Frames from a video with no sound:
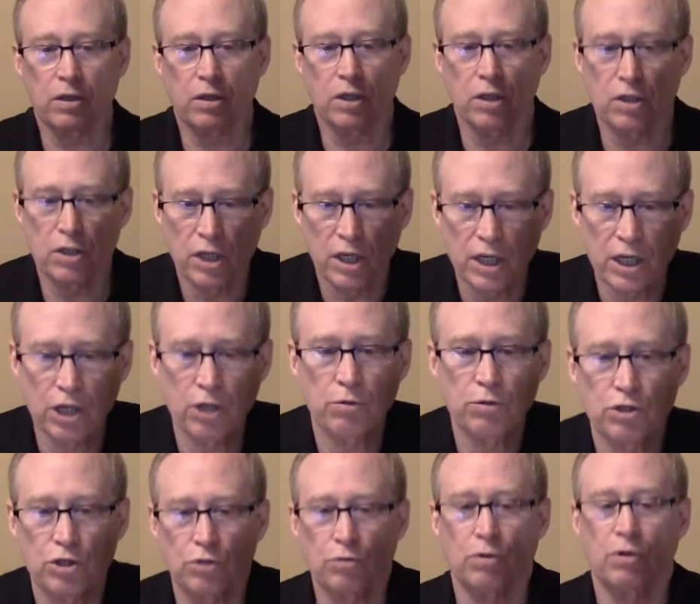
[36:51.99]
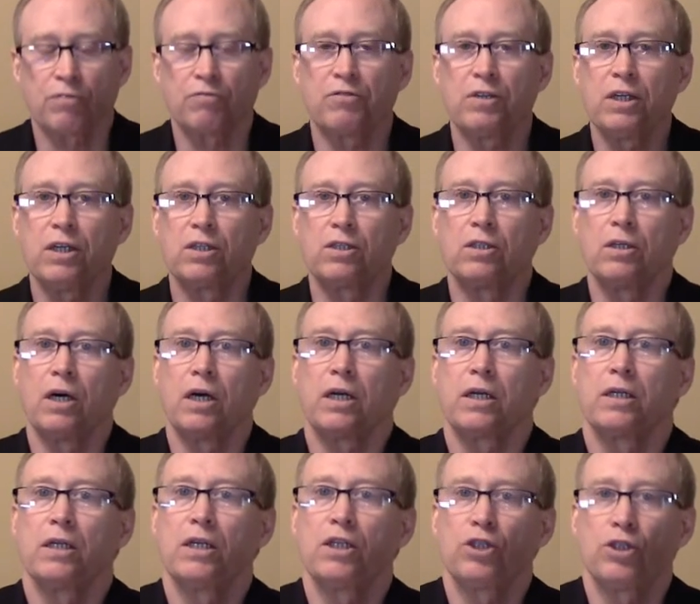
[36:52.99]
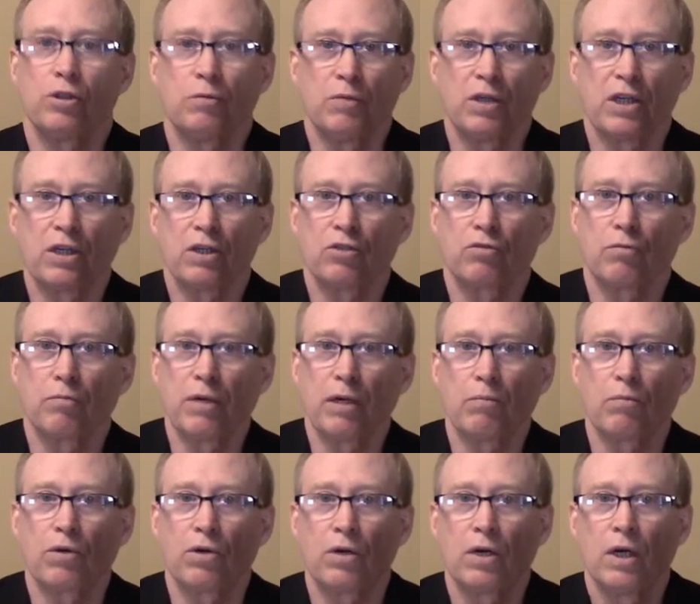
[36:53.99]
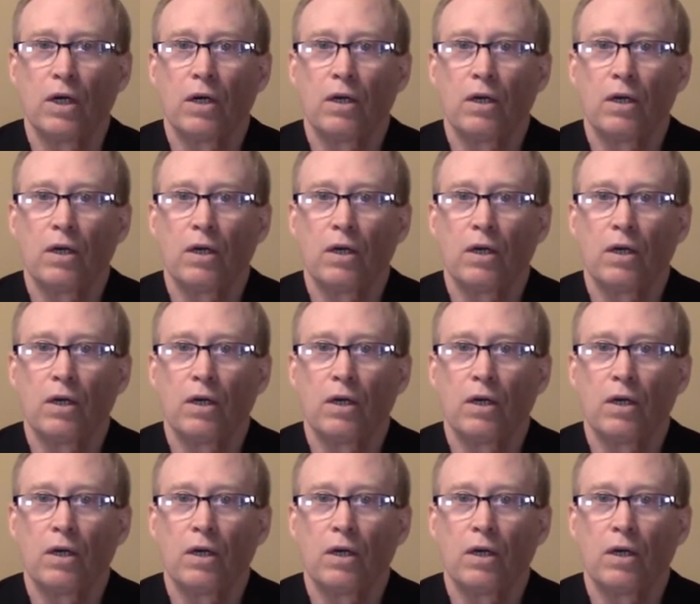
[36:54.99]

contiguous square feet is not an issue, because remember,